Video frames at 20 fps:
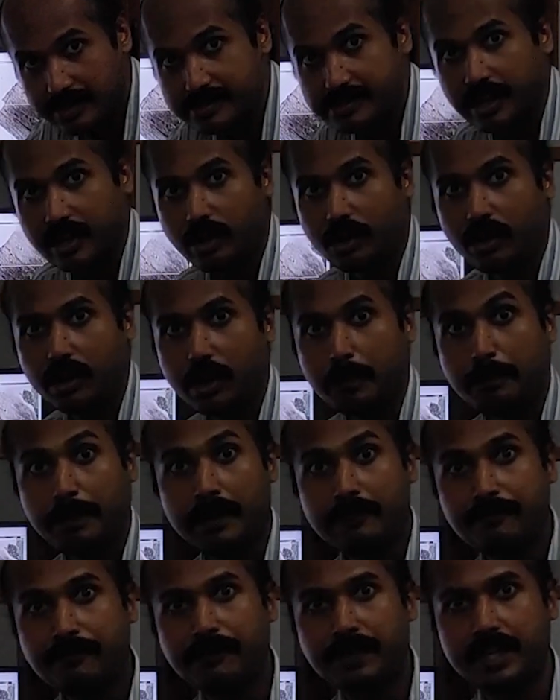These are called
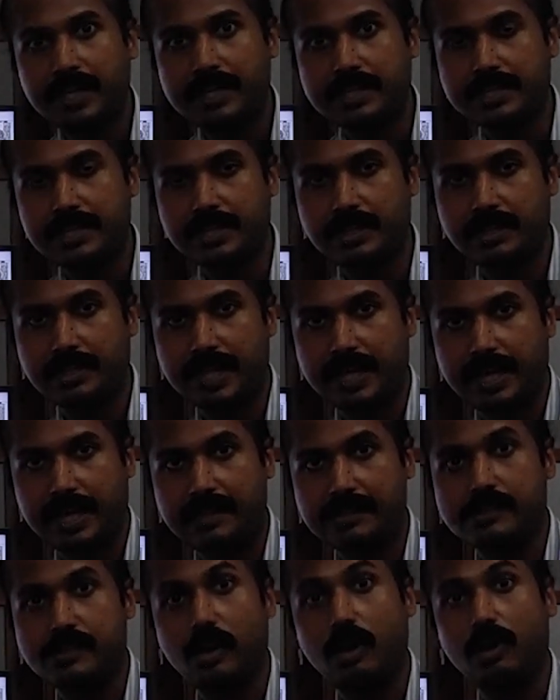perforating
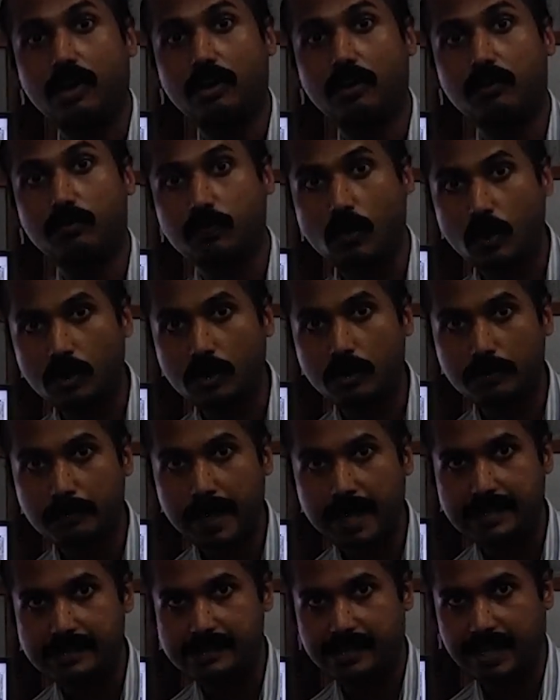canals or
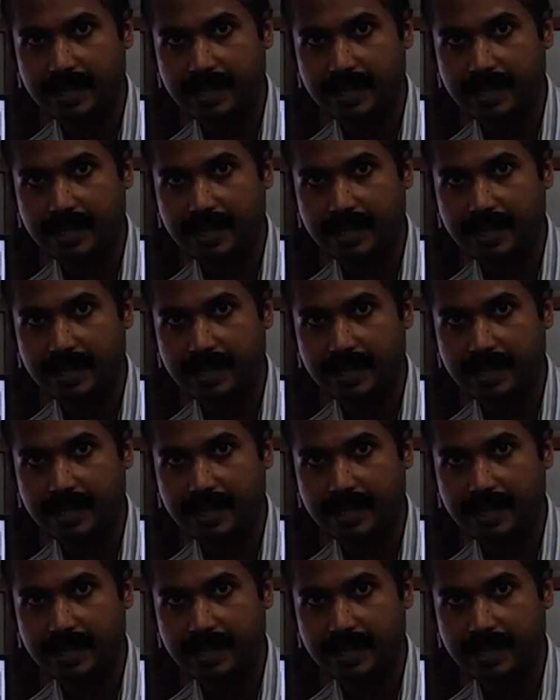Volkmann's